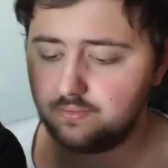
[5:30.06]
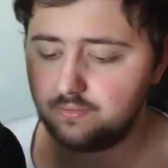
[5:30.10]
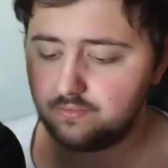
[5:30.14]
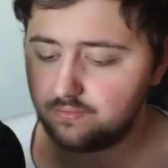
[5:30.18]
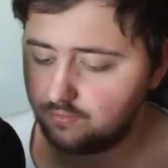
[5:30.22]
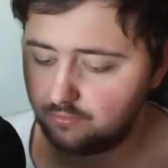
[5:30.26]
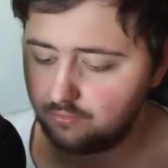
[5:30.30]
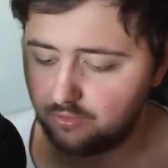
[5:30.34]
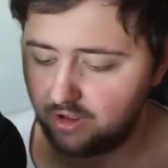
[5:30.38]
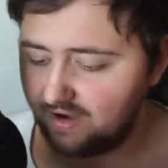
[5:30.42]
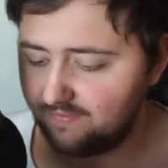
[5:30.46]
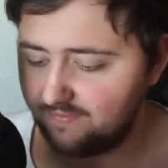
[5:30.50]

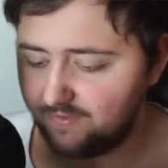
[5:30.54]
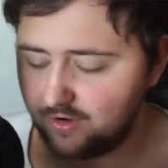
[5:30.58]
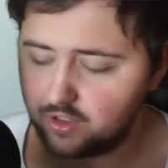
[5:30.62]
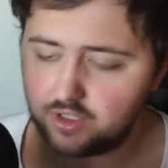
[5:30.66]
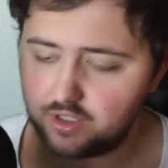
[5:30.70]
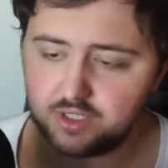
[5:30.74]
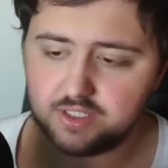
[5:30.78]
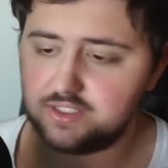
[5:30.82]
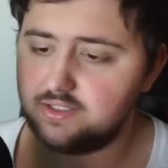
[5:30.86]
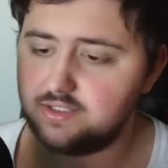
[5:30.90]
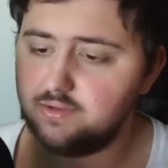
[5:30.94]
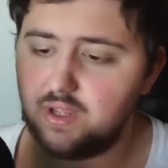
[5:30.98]
whatever,
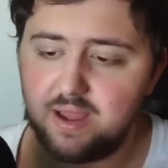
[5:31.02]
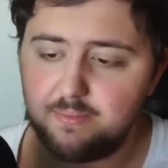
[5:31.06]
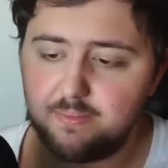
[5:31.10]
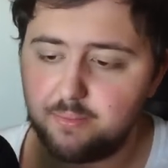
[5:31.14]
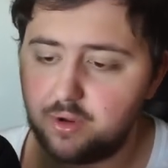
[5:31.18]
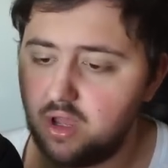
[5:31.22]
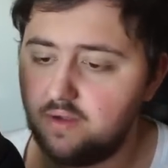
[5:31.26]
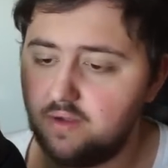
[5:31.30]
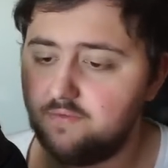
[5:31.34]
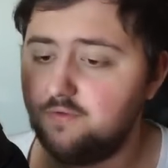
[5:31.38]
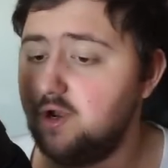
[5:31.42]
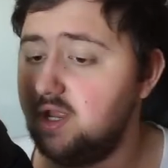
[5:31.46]
because I'm
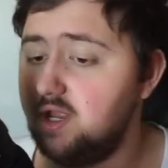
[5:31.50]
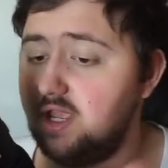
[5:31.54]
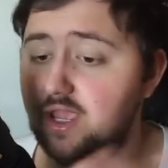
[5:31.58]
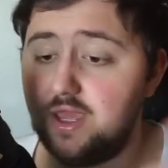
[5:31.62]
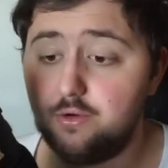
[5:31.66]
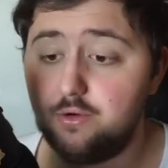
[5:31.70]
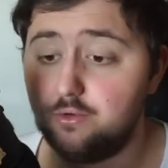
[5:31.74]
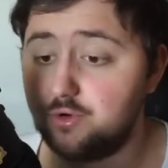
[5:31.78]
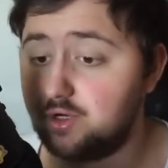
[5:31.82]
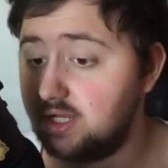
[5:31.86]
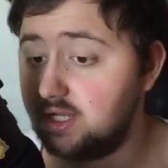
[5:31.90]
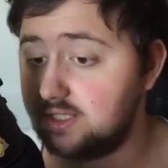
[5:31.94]
covering it
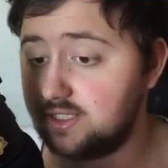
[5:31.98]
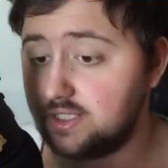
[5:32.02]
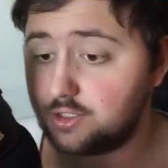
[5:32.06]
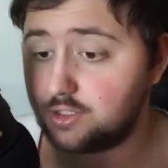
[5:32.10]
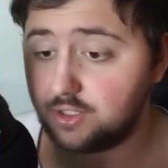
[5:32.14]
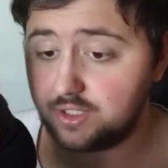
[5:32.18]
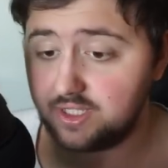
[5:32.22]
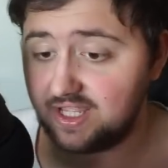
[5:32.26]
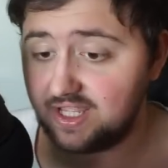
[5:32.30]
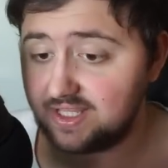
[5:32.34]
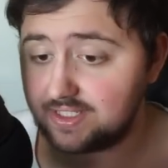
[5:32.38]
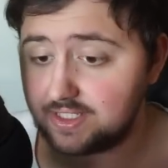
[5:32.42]
or because it's
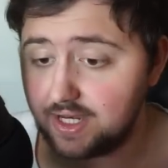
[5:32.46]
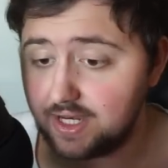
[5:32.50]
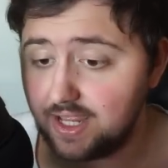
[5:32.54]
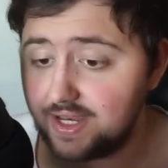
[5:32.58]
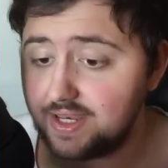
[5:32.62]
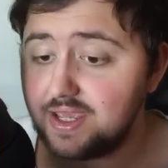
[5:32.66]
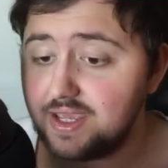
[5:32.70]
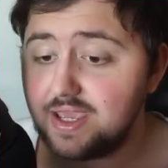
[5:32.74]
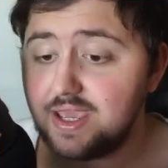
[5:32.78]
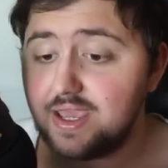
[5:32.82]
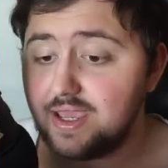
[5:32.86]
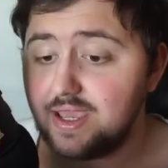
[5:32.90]
on the
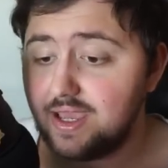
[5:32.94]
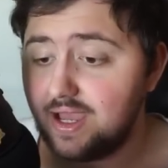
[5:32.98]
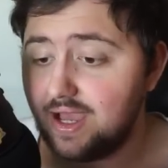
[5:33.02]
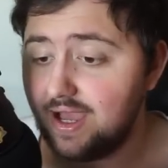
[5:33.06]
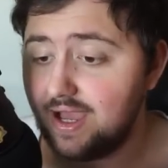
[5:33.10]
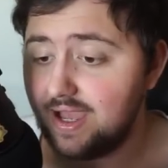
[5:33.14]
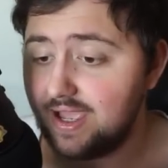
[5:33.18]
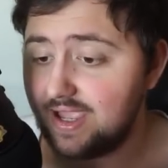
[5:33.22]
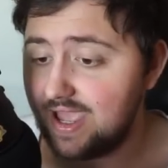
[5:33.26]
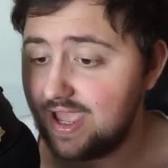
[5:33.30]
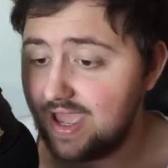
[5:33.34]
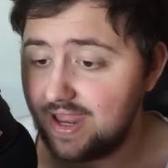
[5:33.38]
internet.
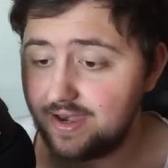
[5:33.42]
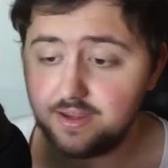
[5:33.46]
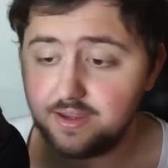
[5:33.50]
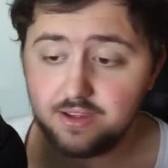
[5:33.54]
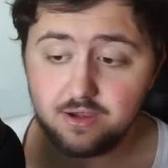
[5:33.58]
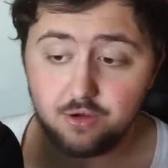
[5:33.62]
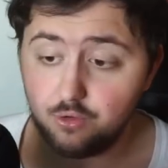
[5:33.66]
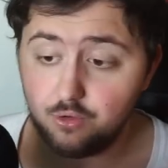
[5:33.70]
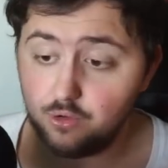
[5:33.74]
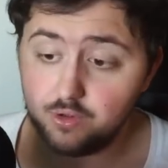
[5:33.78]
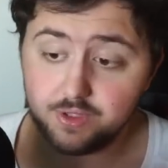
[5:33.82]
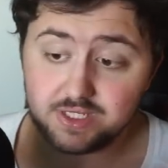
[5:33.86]
Again,
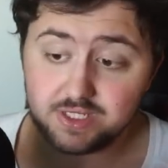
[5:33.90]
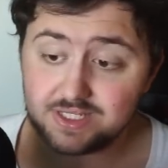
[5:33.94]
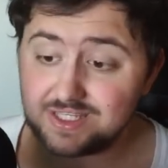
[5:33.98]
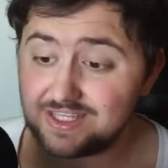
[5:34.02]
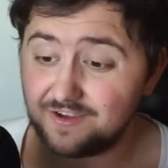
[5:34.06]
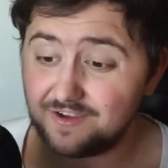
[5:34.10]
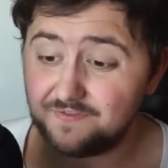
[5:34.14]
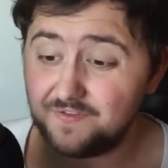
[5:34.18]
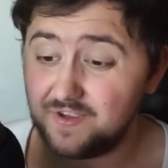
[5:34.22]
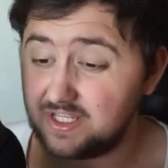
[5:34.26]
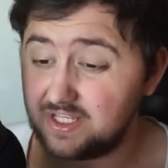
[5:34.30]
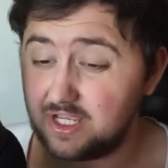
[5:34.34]
all this
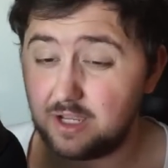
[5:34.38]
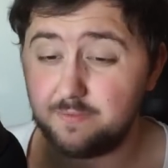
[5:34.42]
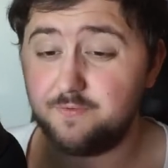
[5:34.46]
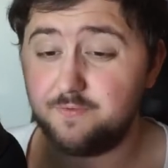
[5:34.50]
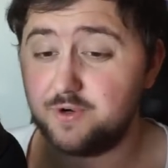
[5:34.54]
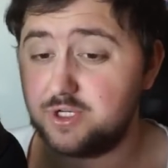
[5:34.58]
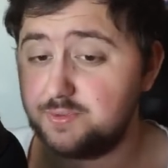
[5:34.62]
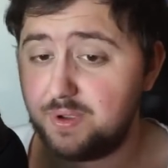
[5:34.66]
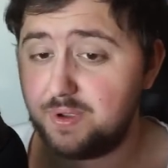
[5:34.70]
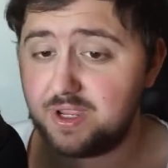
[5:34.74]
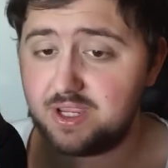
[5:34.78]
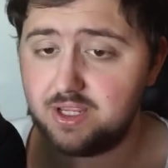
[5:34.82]
stuff is up for
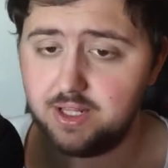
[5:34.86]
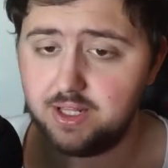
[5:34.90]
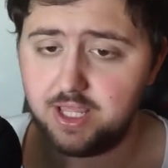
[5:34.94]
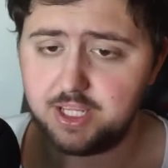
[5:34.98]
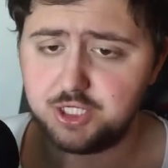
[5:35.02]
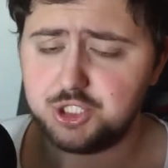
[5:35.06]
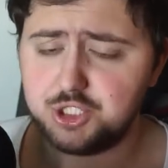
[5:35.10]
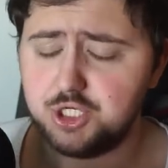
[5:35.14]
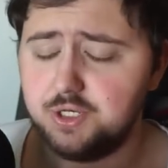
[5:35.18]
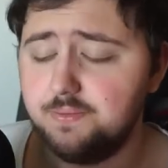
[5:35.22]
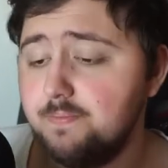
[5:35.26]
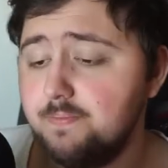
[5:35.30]

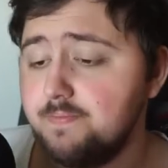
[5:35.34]
speculation.